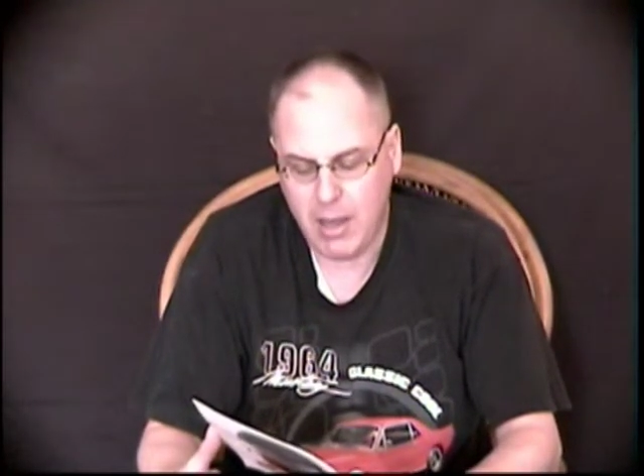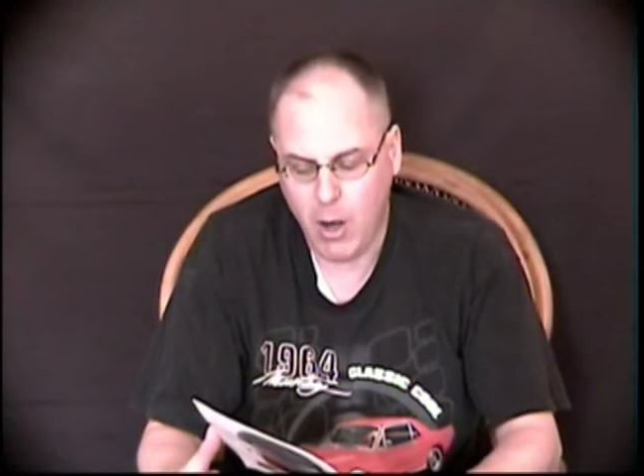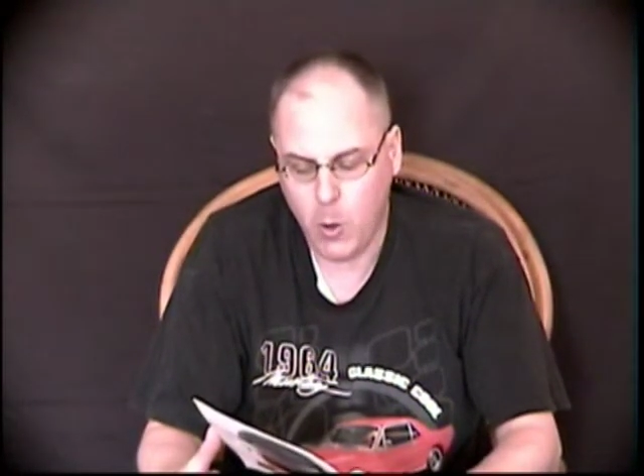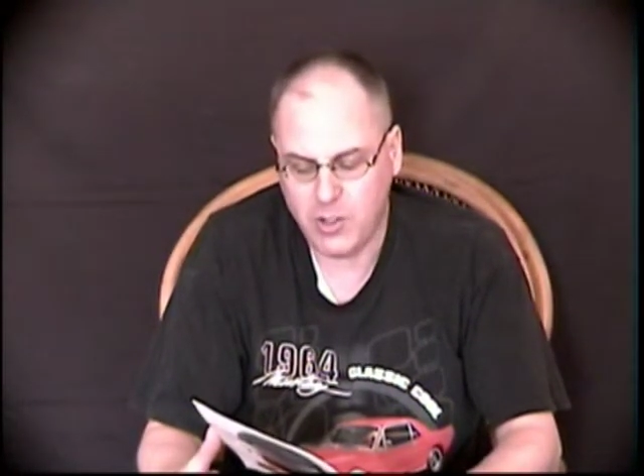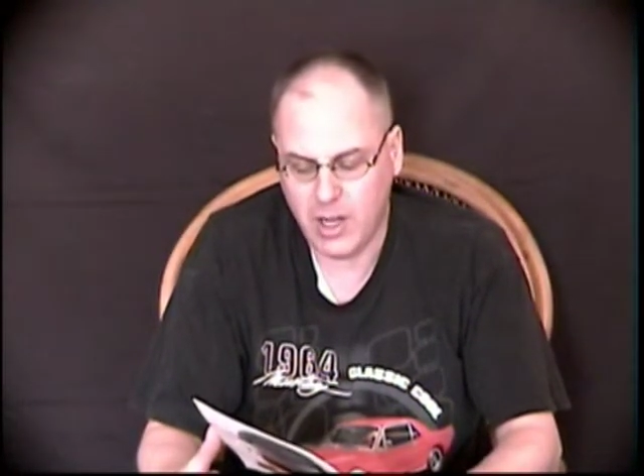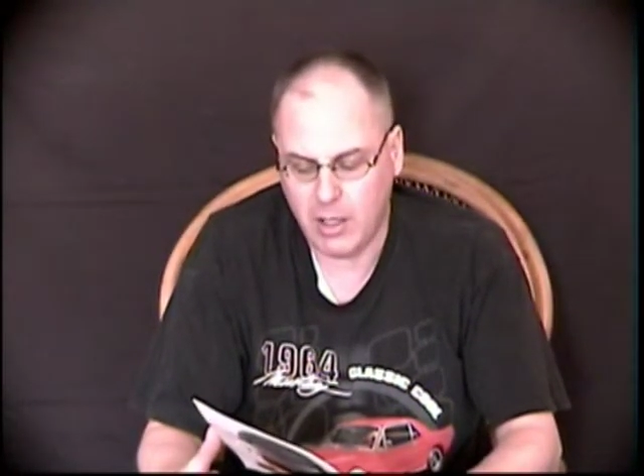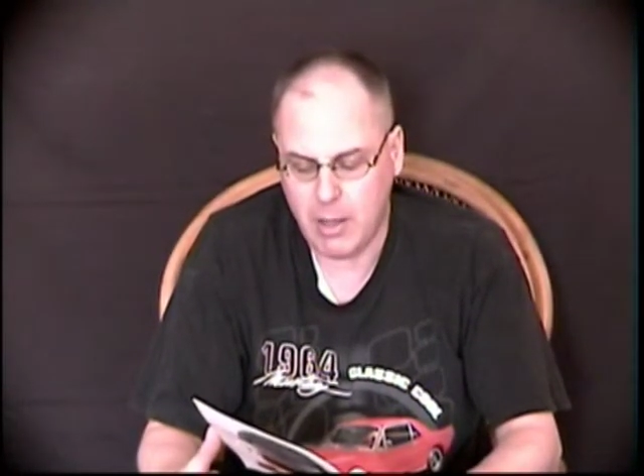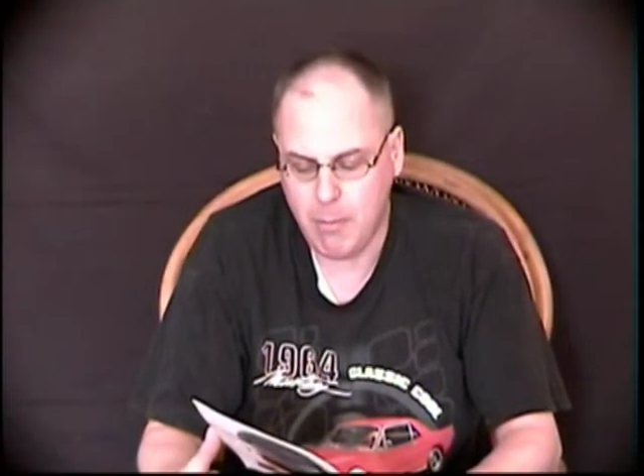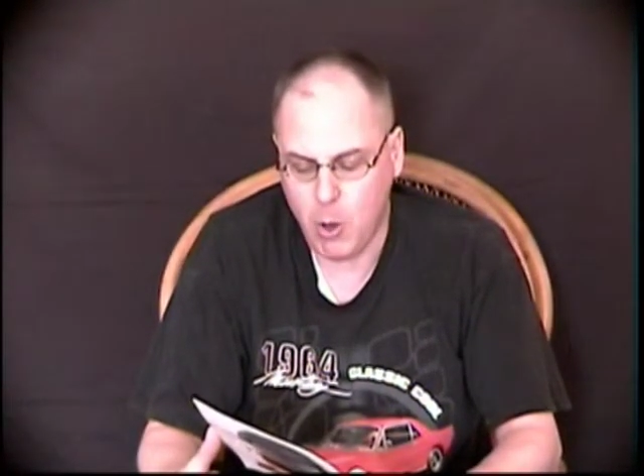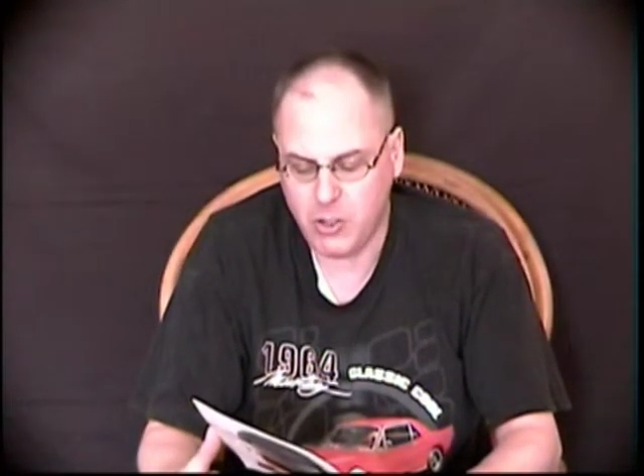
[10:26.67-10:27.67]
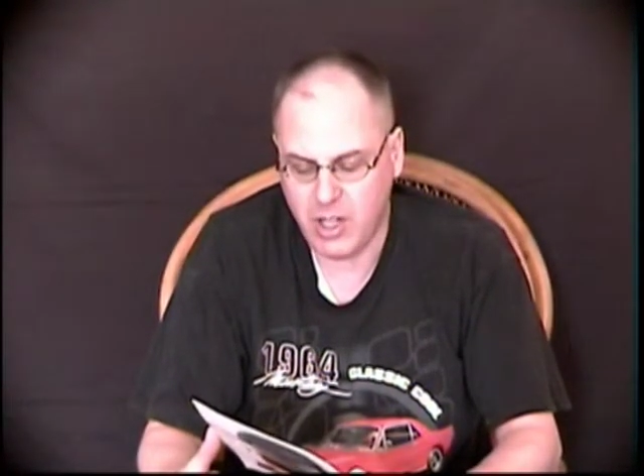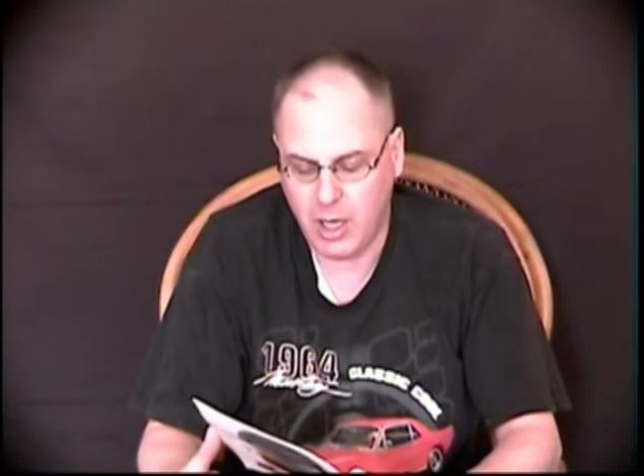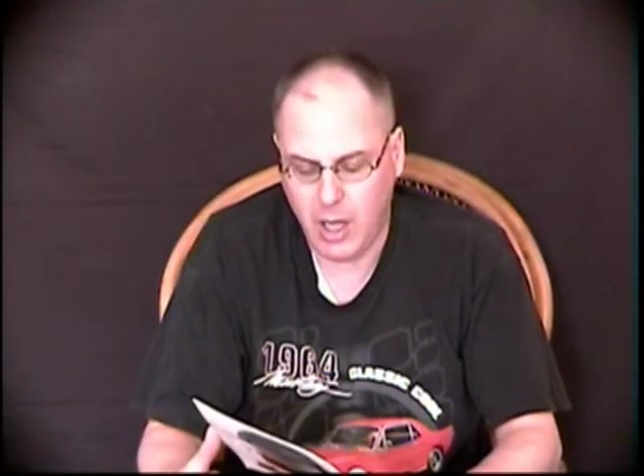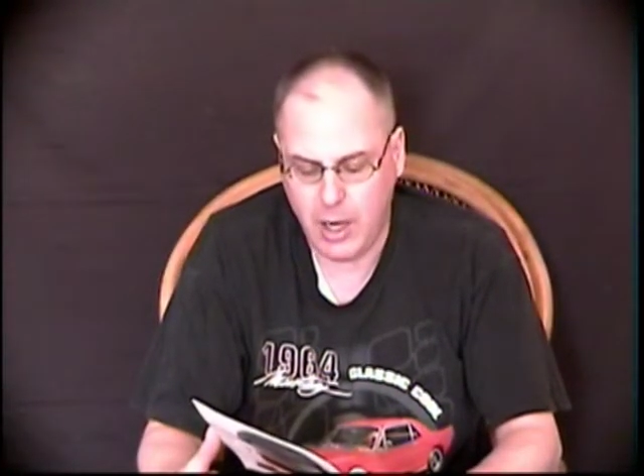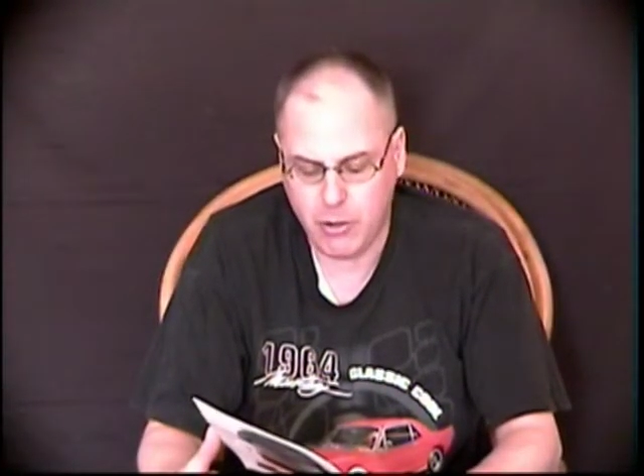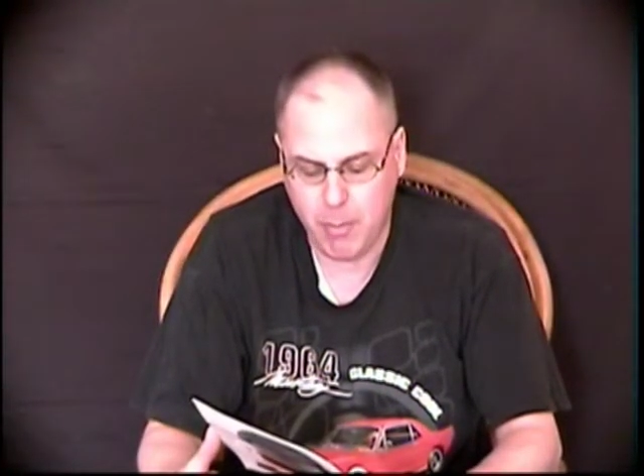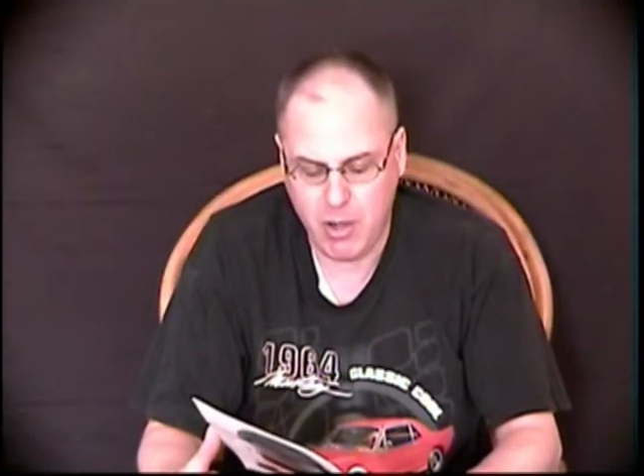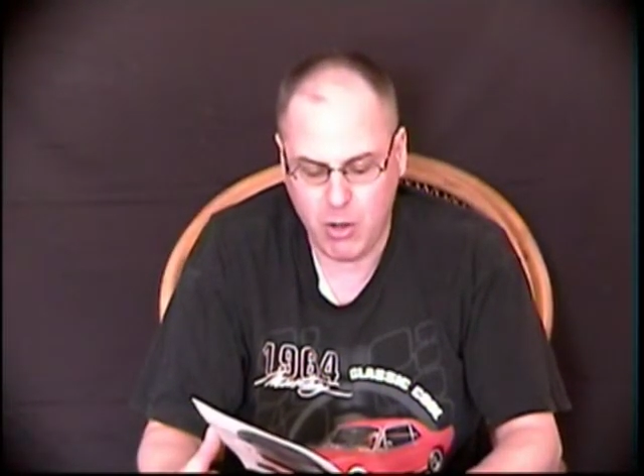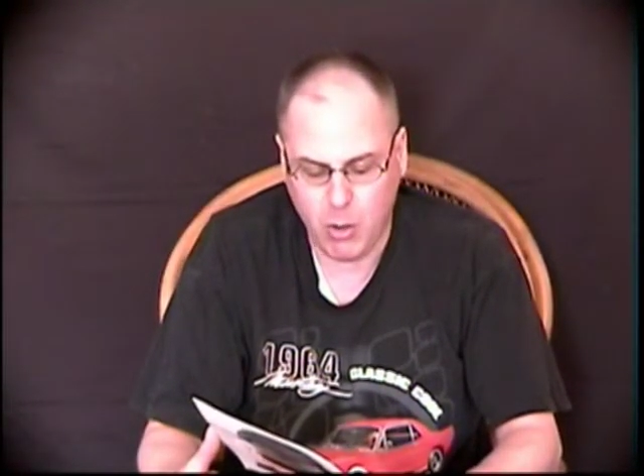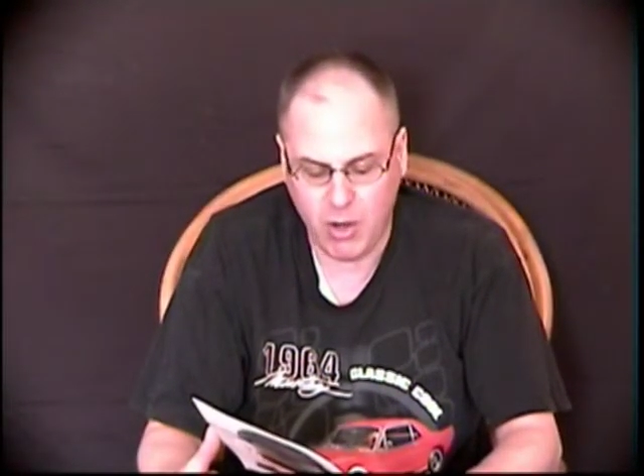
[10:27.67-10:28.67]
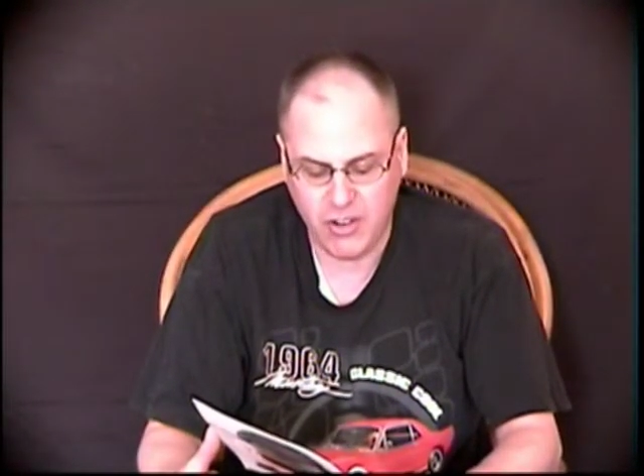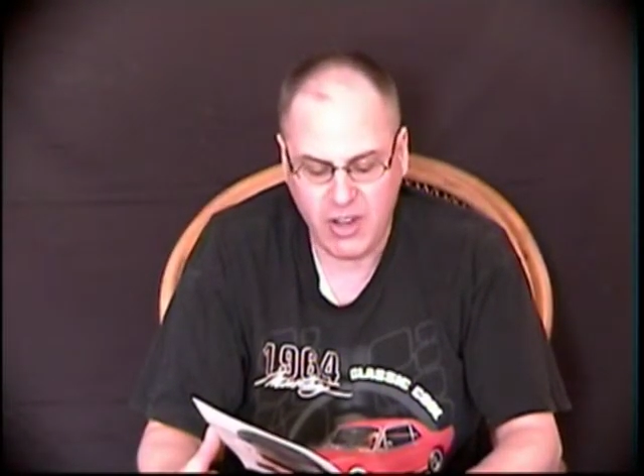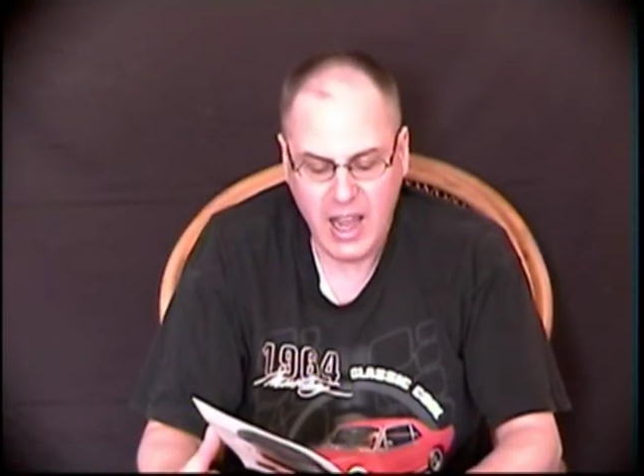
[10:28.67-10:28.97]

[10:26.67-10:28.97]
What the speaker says: hotel and motel entrepreneurs,